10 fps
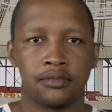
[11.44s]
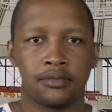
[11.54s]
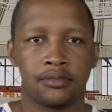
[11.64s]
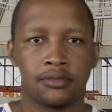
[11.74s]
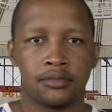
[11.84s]

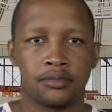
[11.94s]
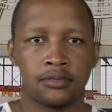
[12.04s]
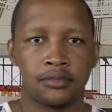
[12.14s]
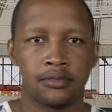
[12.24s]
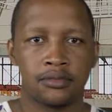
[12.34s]

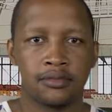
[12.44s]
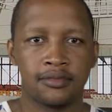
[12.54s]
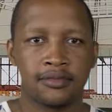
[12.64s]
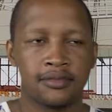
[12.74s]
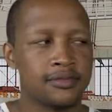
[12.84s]

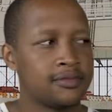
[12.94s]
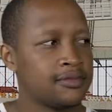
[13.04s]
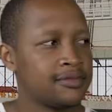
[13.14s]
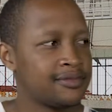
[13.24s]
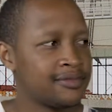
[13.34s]

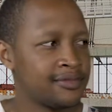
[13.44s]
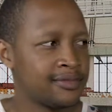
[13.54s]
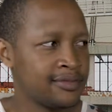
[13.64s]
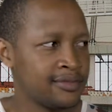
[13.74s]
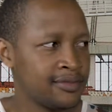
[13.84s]

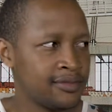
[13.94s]
[no speech]